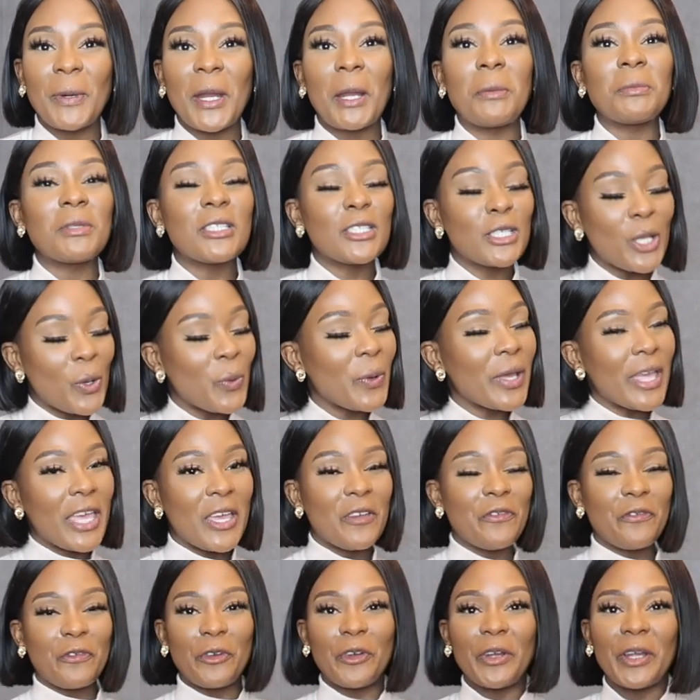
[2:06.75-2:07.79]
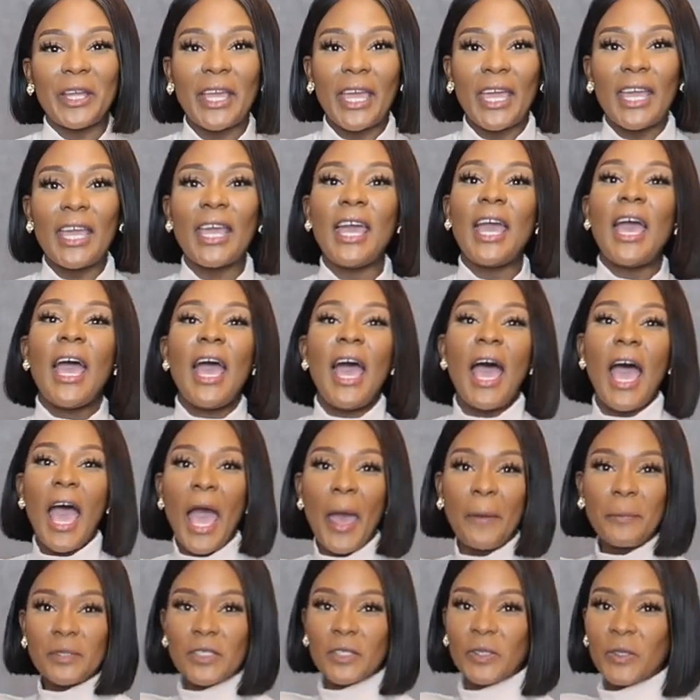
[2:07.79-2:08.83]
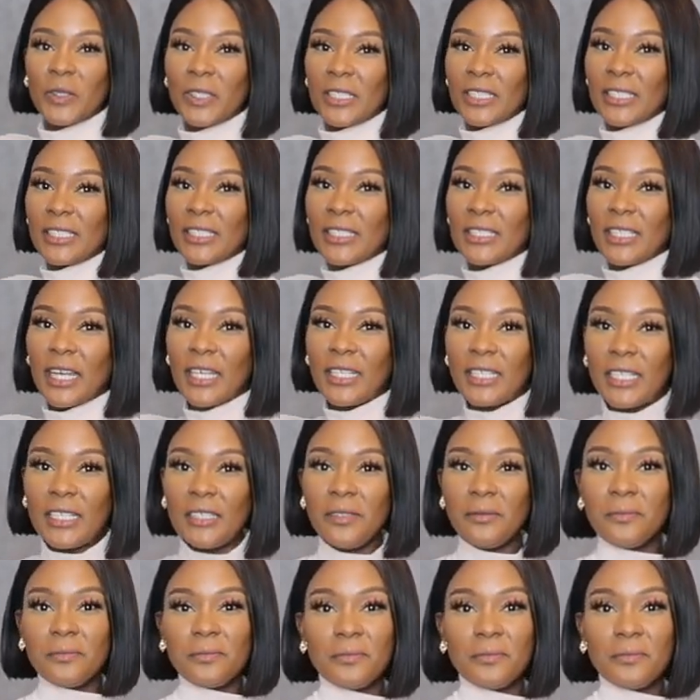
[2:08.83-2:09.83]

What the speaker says: but I'm so here for it, okay? Absolutely stunning.